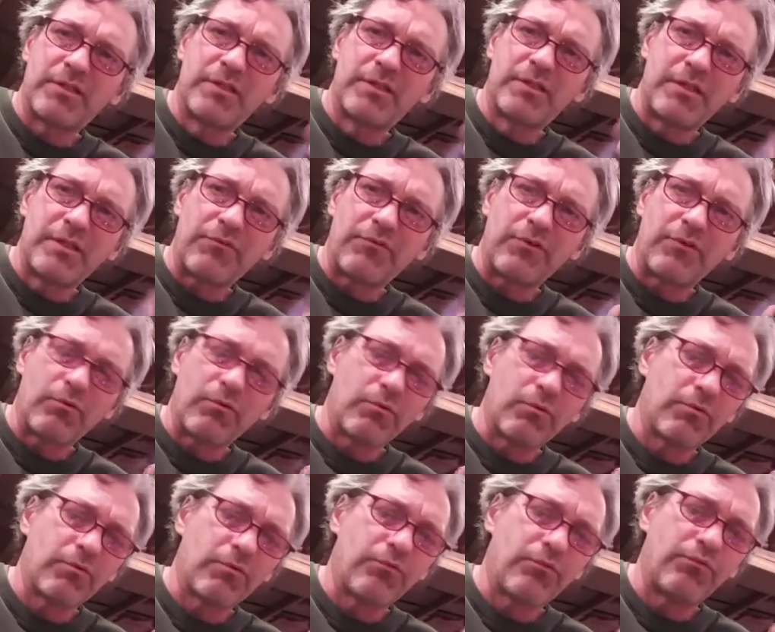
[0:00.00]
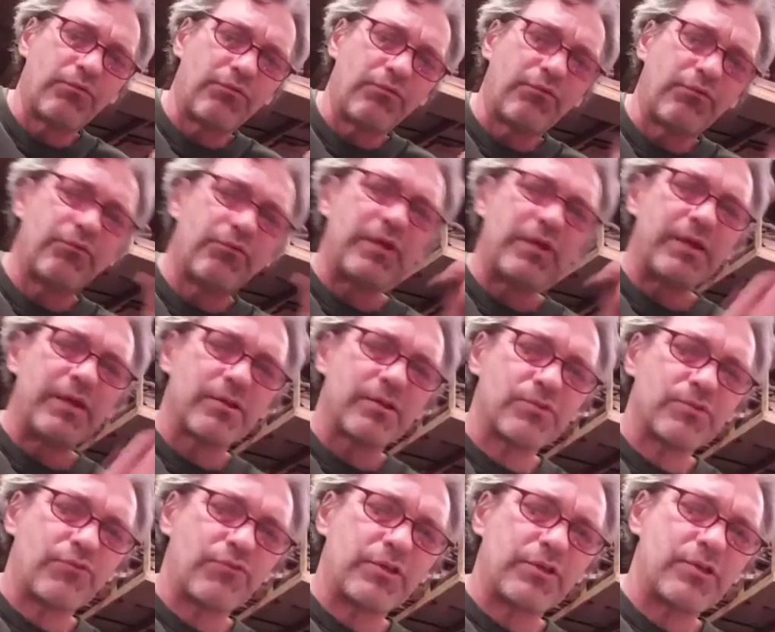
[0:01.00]
different feels
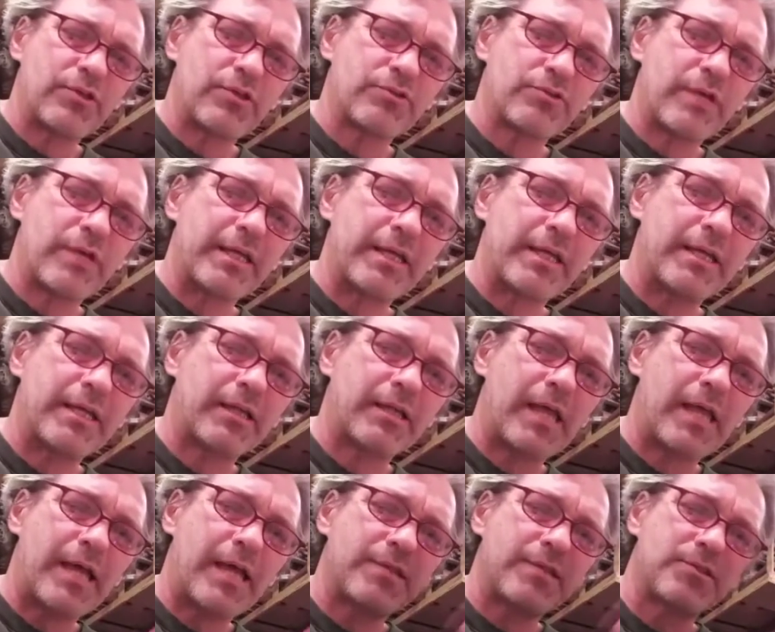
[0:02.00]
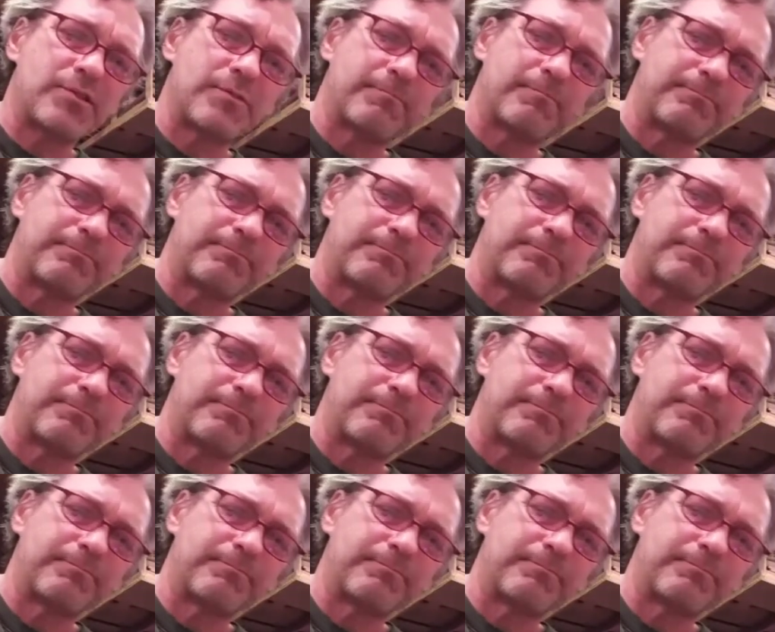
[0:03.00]
for their striking glass,